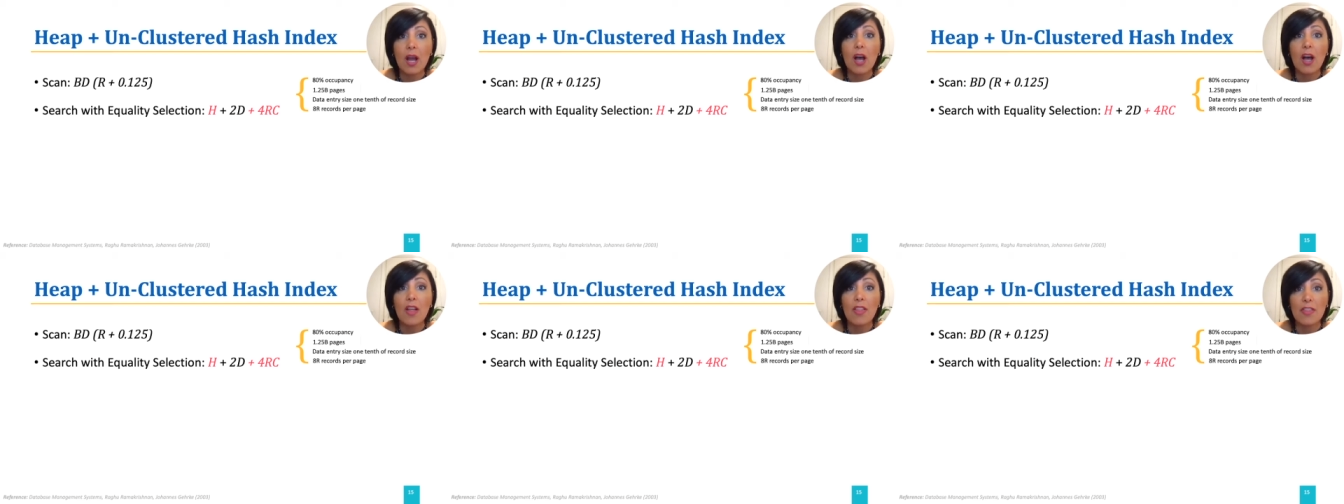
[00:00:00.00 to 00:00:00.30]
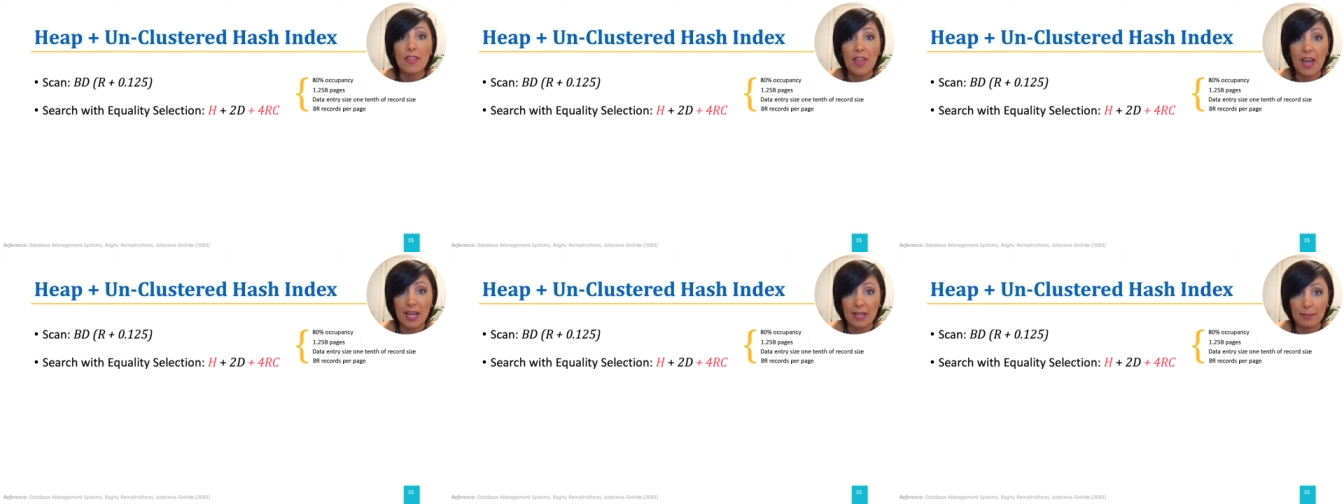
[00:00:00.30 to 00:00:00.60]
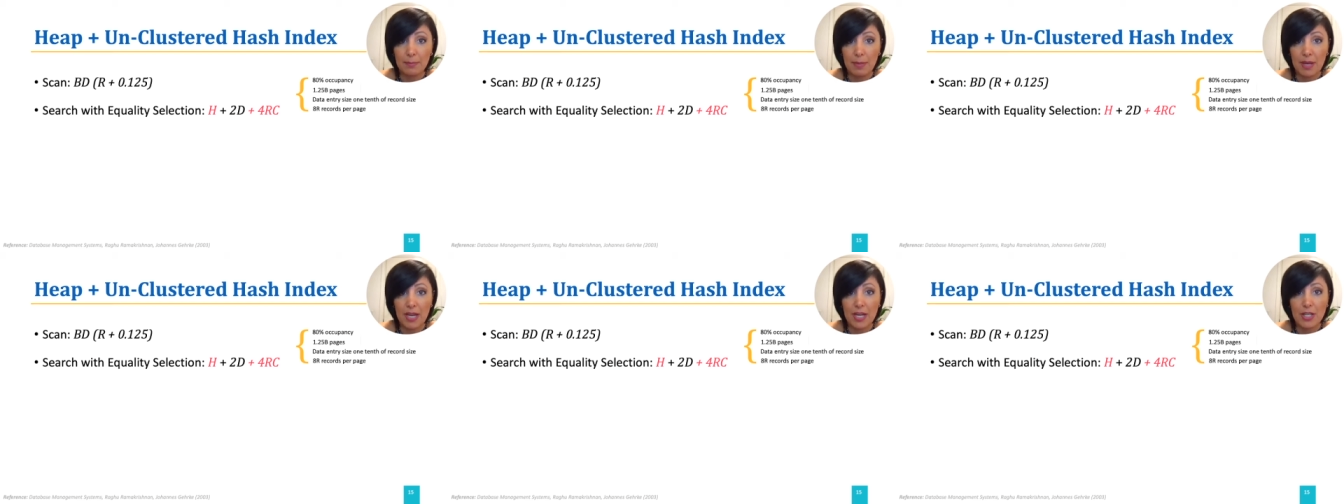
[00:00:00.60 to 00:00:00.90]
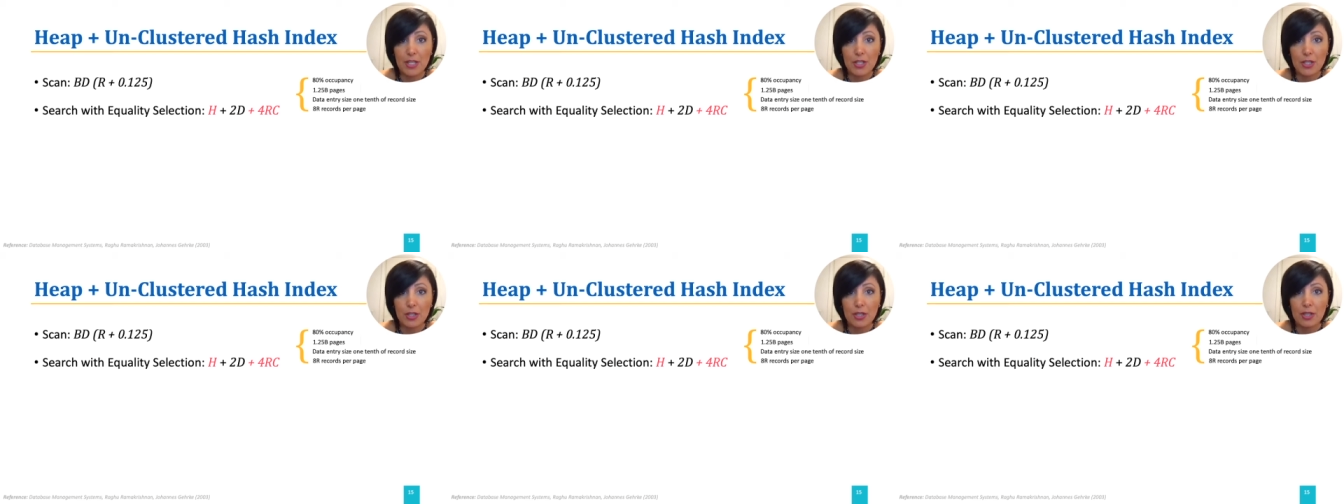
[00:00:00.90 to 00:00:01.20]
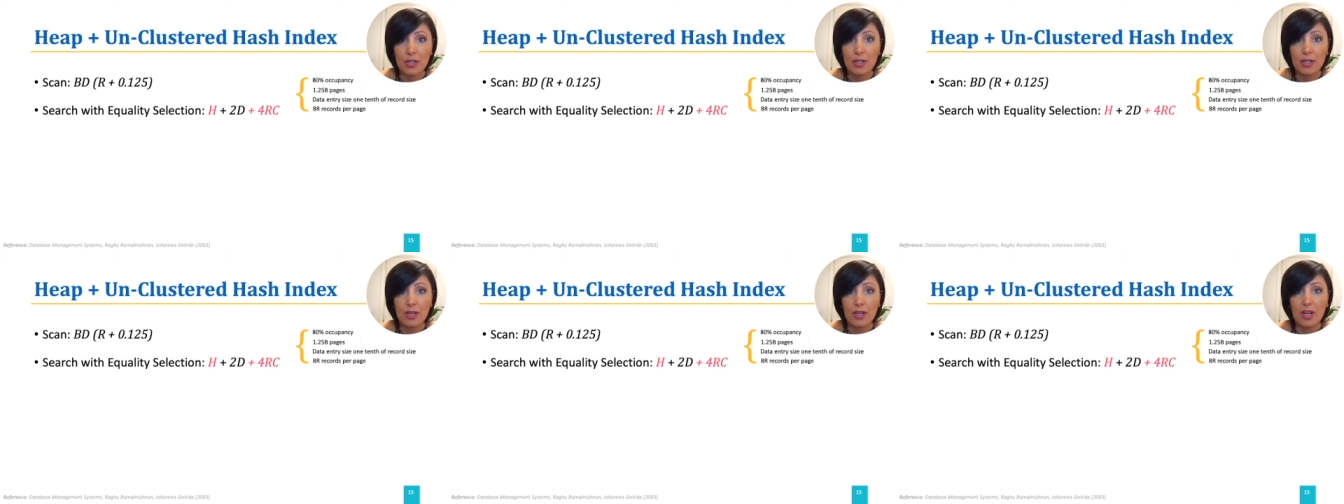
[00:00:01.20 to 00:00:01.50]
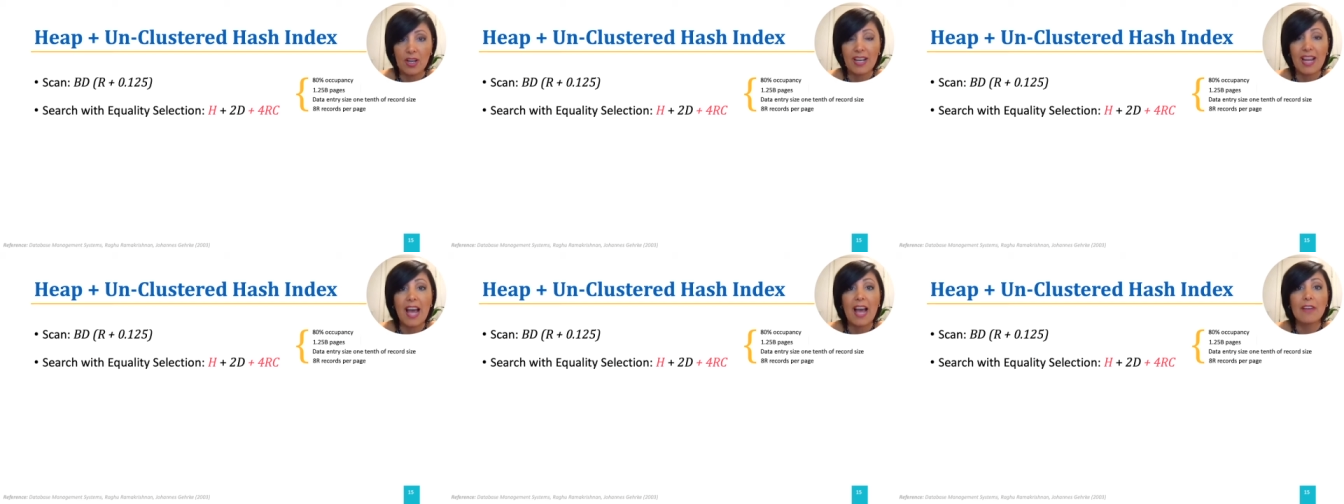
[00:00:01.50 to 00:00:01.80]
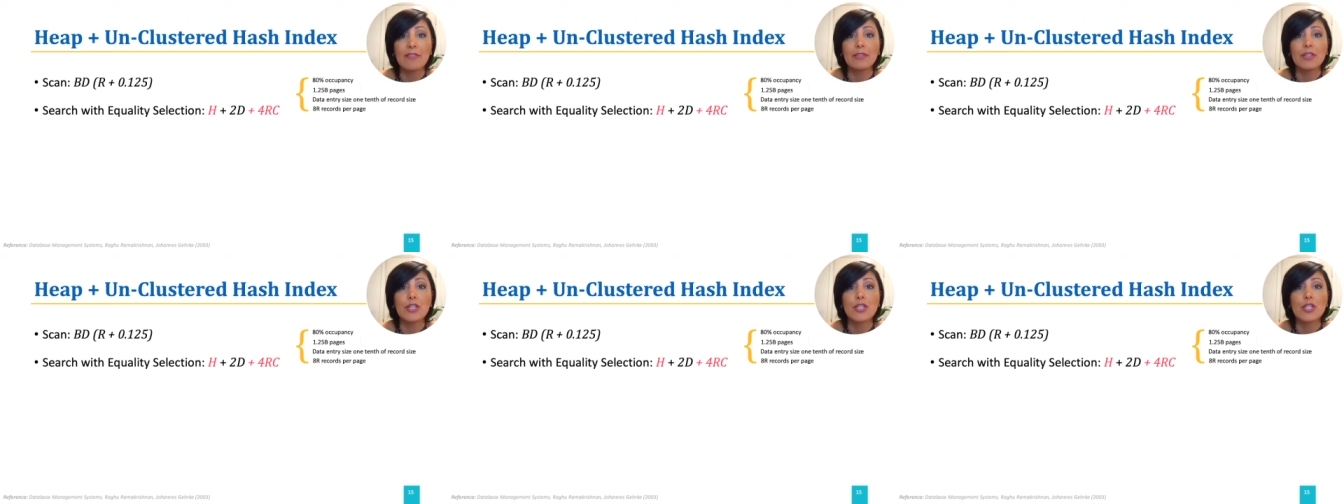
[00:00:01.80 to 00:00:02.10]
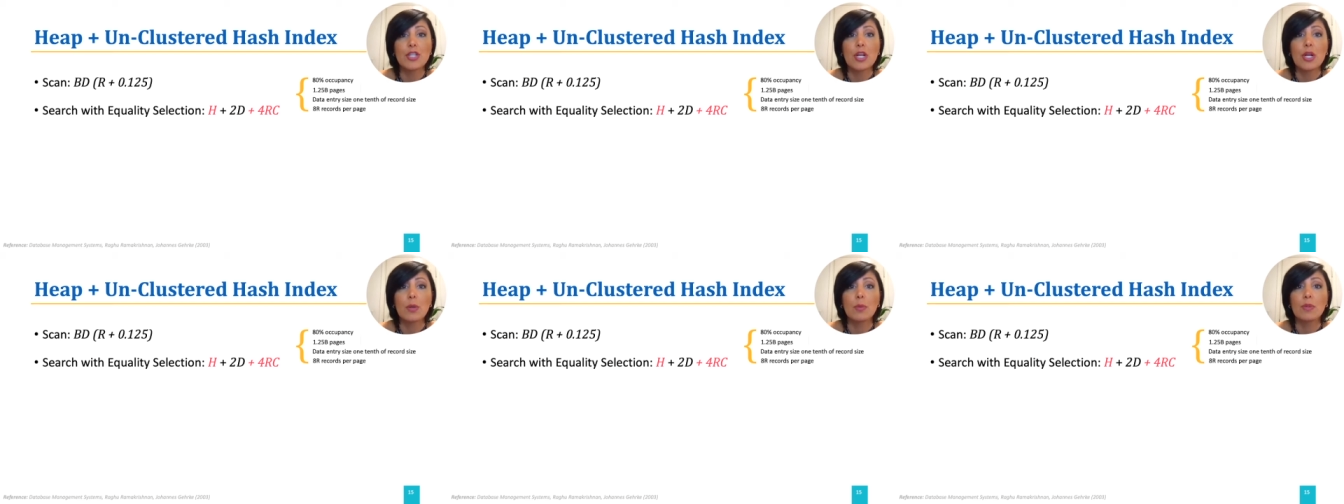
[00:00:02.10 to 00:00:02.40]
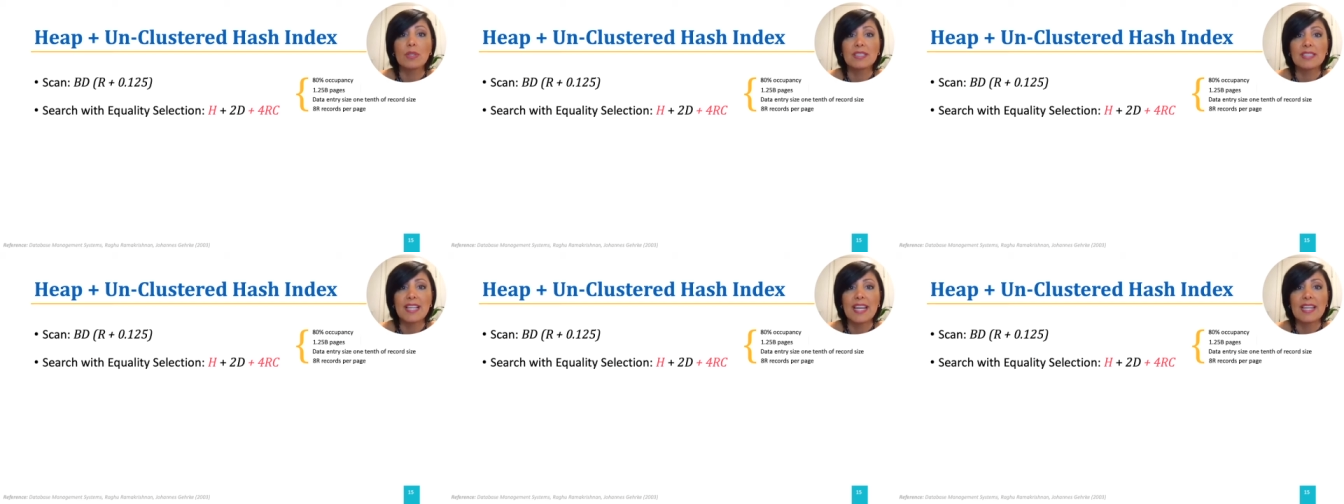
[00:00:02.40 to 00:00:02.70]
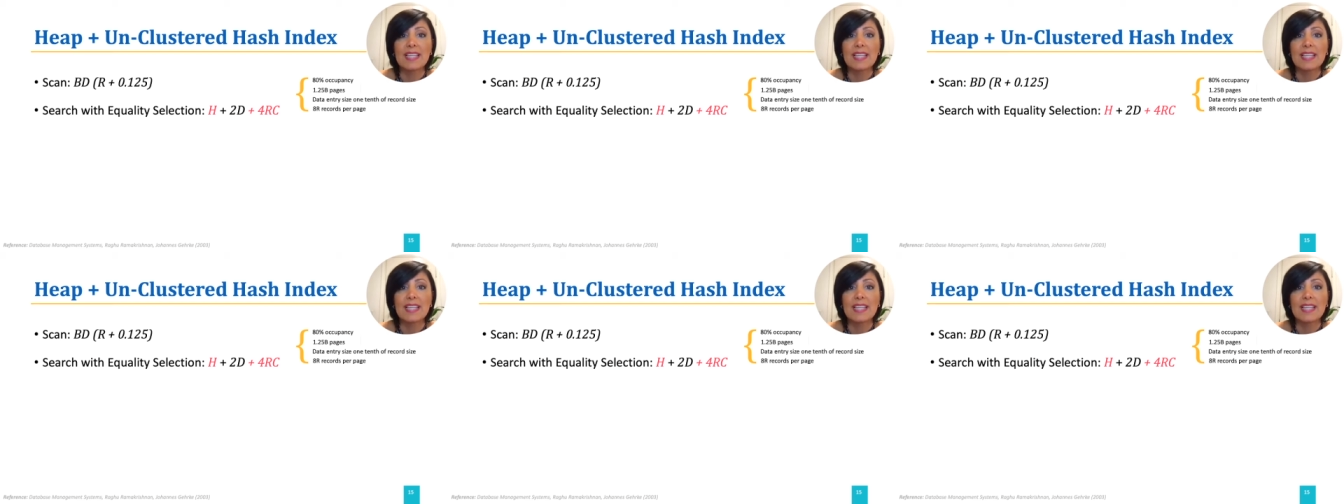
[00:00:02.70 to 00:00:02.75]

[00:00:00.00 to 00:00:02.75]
on that page, on average, will take